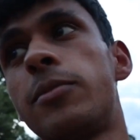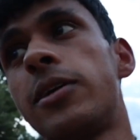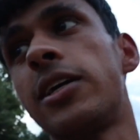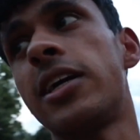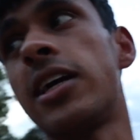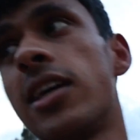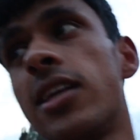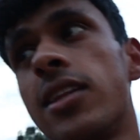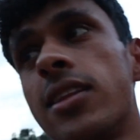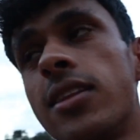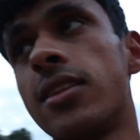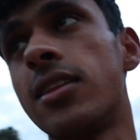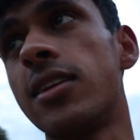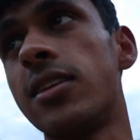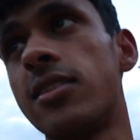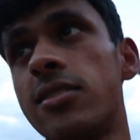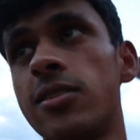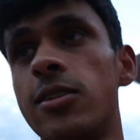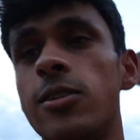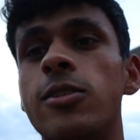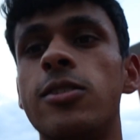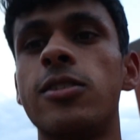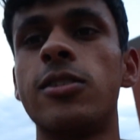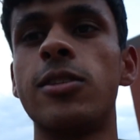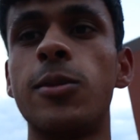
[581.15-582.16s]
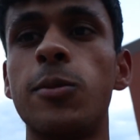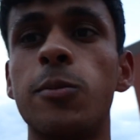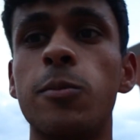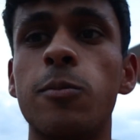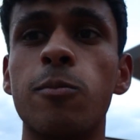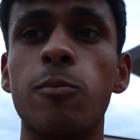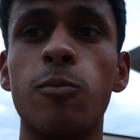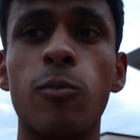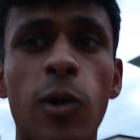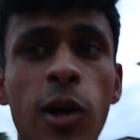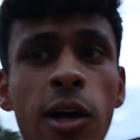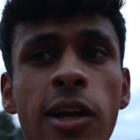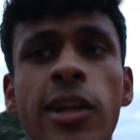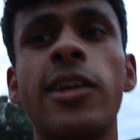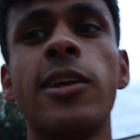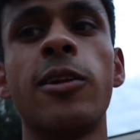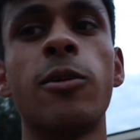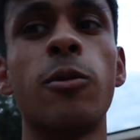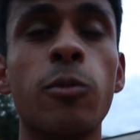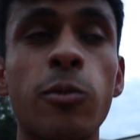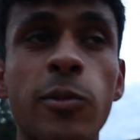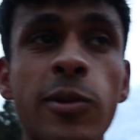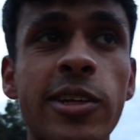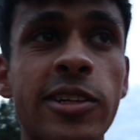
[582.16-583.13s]
But yeah, this is the one
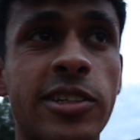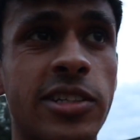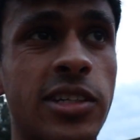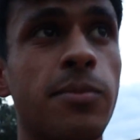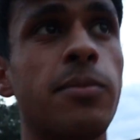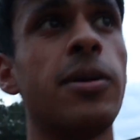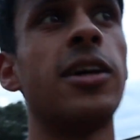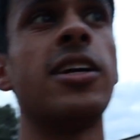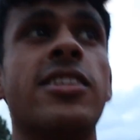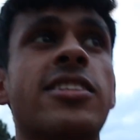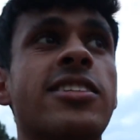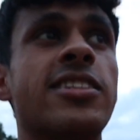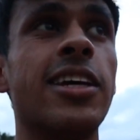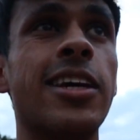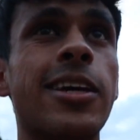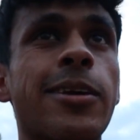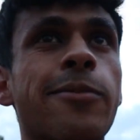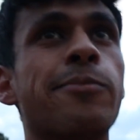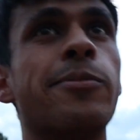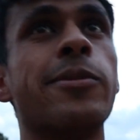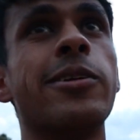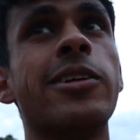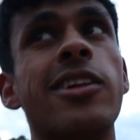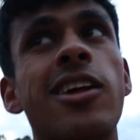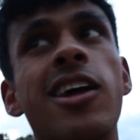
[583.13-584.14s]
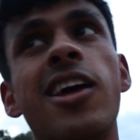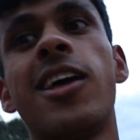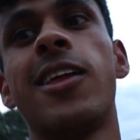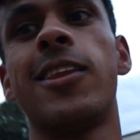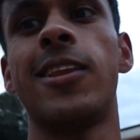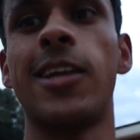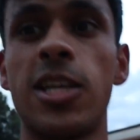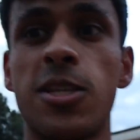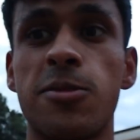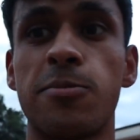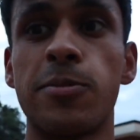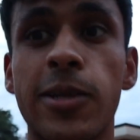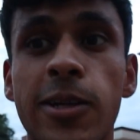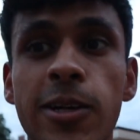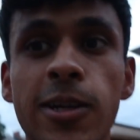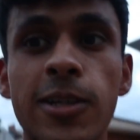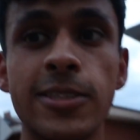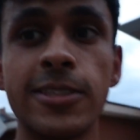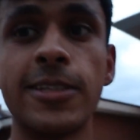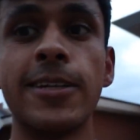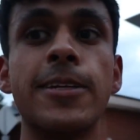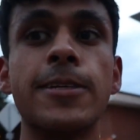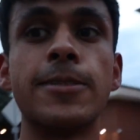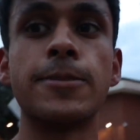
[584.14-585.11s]
and only gym at State, but that's
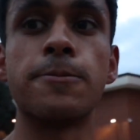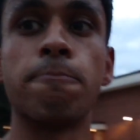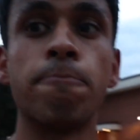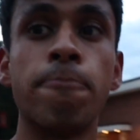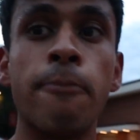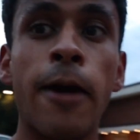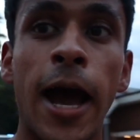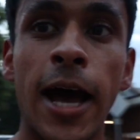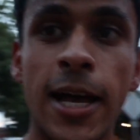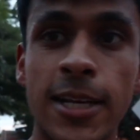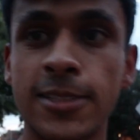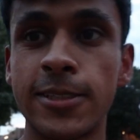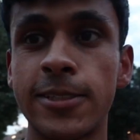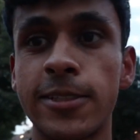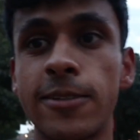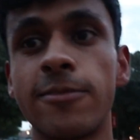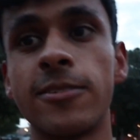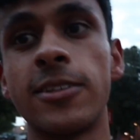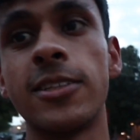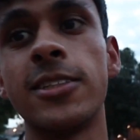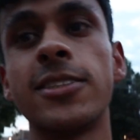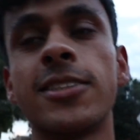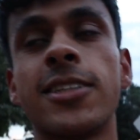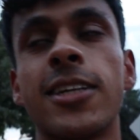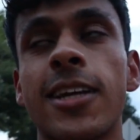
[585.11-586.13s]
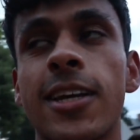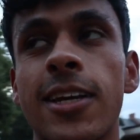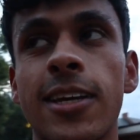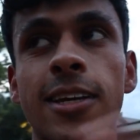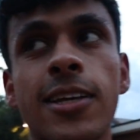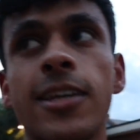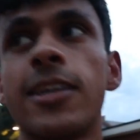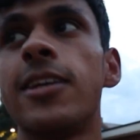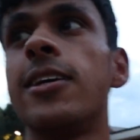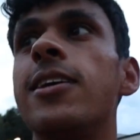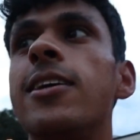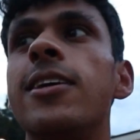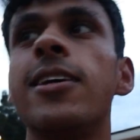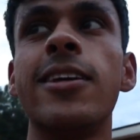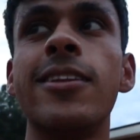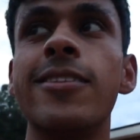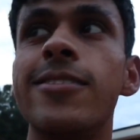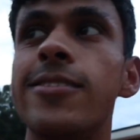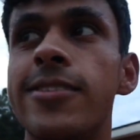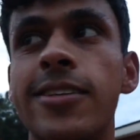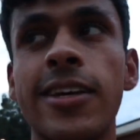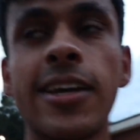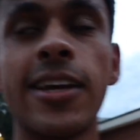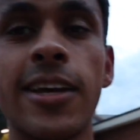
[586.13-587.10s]
because it is massive. It is like
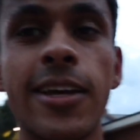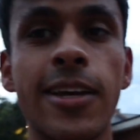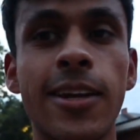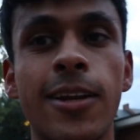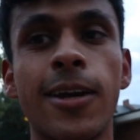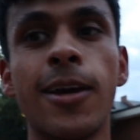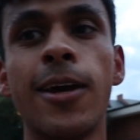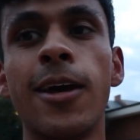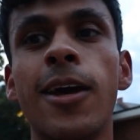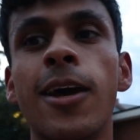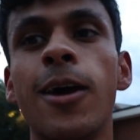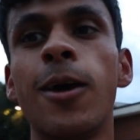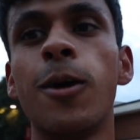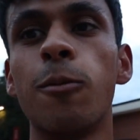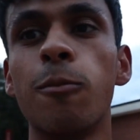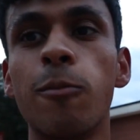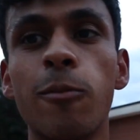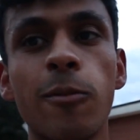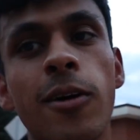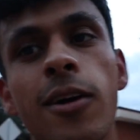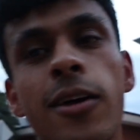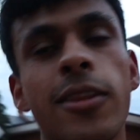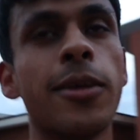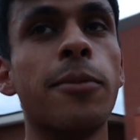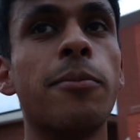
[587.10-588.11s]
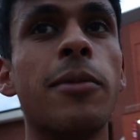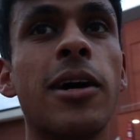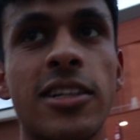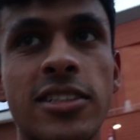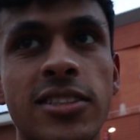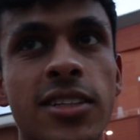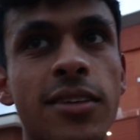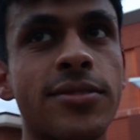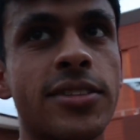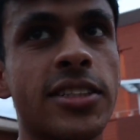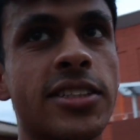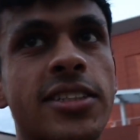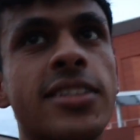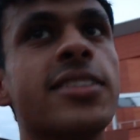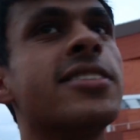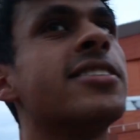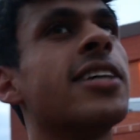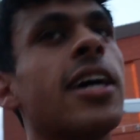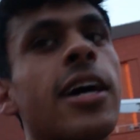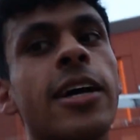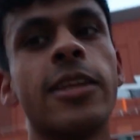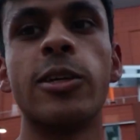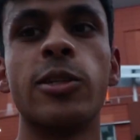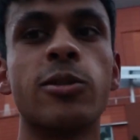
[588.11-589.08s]
insane the amount of stuff that's
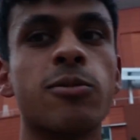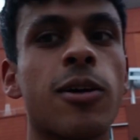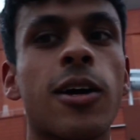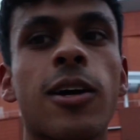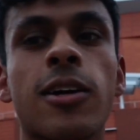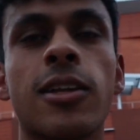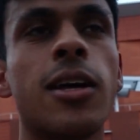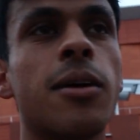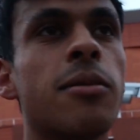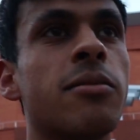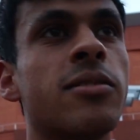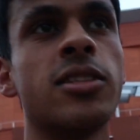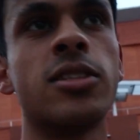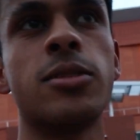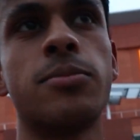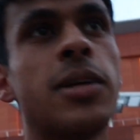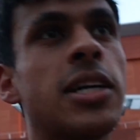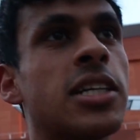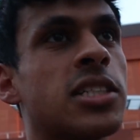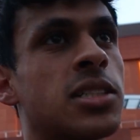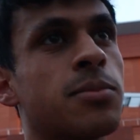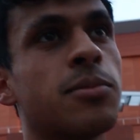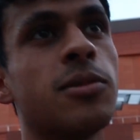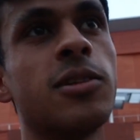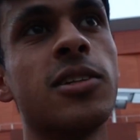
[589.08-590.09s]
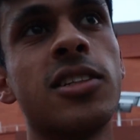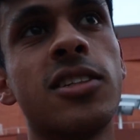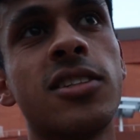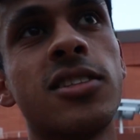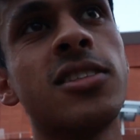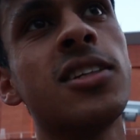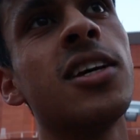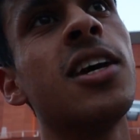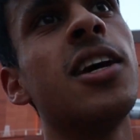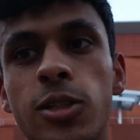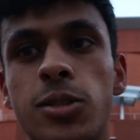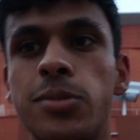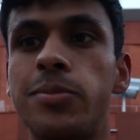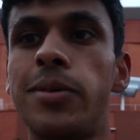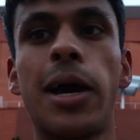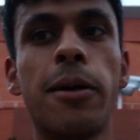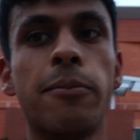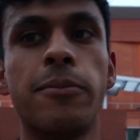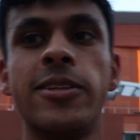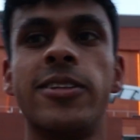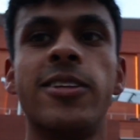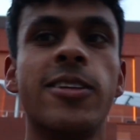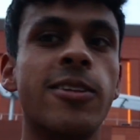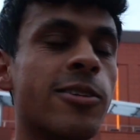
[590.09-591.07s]
inside. There's rock climbing, there's basketball, there's there's
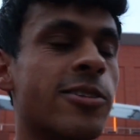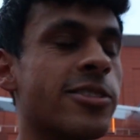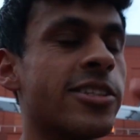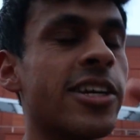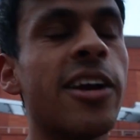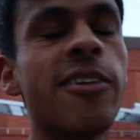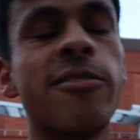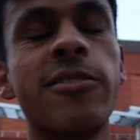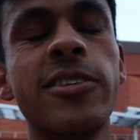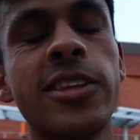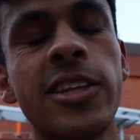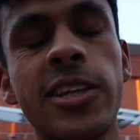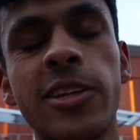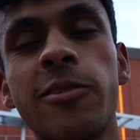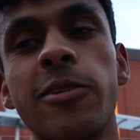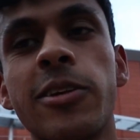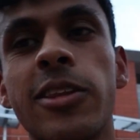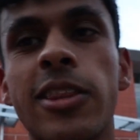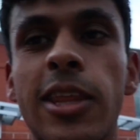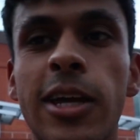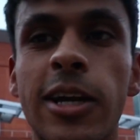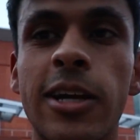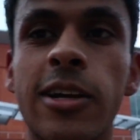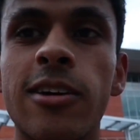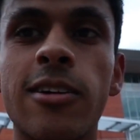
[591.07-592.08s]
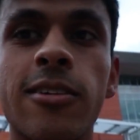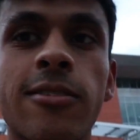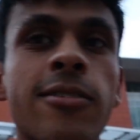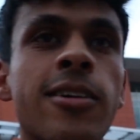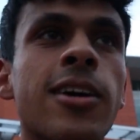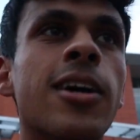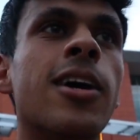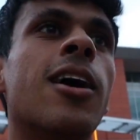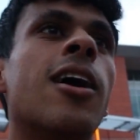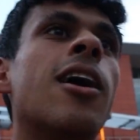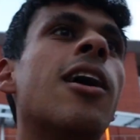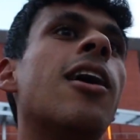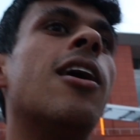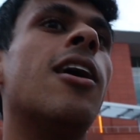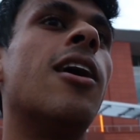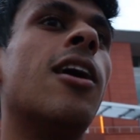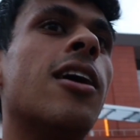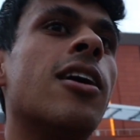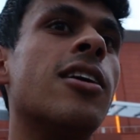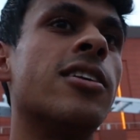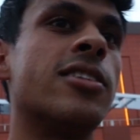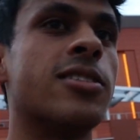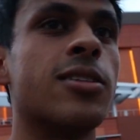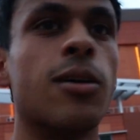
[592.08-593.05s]
badminton, there's everything you can think of
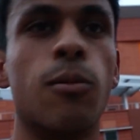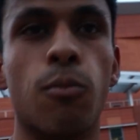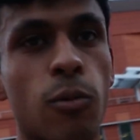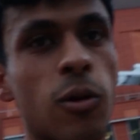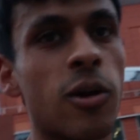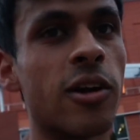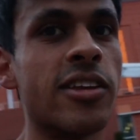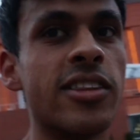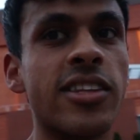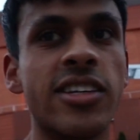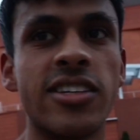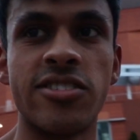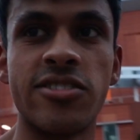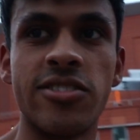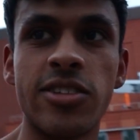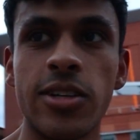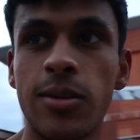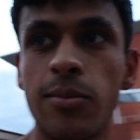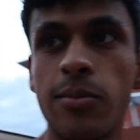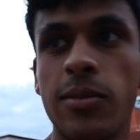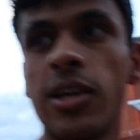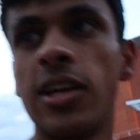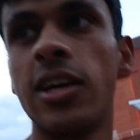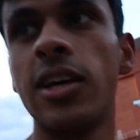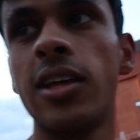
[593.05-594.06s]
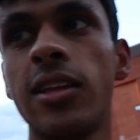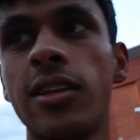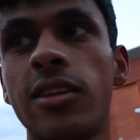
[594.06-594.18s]
uh, somewhere in this gym.